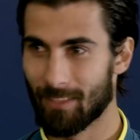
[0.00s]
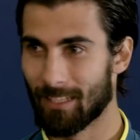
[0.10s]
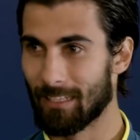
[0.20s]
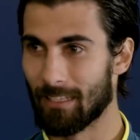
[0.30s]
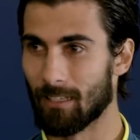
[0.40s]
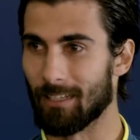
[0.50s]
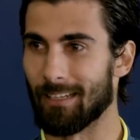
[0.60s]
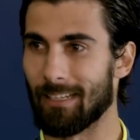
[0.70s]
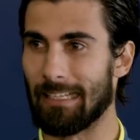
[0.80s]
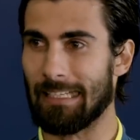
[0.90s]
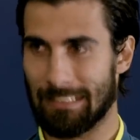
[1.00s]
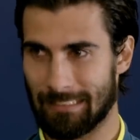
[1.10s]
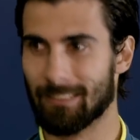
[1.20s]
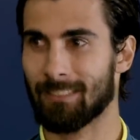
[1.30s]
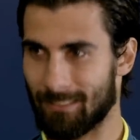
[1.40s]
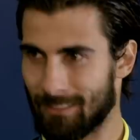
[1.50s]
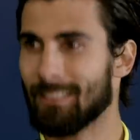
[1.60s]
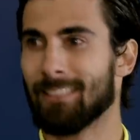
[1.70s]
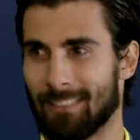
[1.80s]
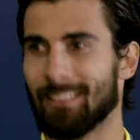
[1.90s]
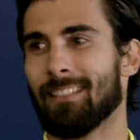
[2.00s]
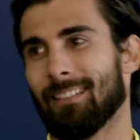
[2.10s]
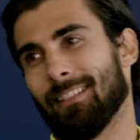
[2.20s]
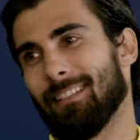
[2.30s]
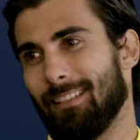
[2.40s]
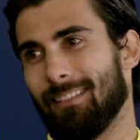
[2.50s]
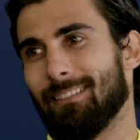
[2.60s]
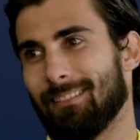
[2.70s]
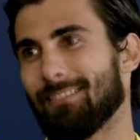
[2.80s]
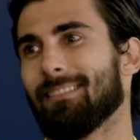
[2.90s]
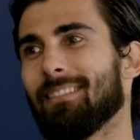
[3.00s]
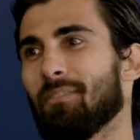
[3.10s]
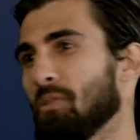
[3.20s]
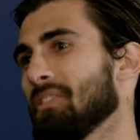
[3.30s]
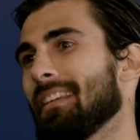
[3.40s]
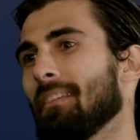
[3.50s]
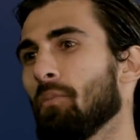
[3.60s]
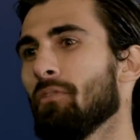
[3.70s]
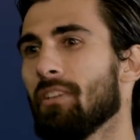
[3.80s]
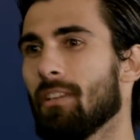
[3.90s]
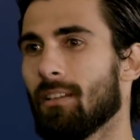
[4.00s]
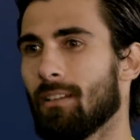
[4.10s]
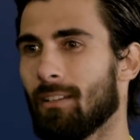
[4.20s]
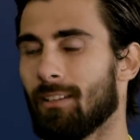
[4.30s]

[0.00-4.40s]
dressing room, which took forever, didn't it? Um, it like basically saying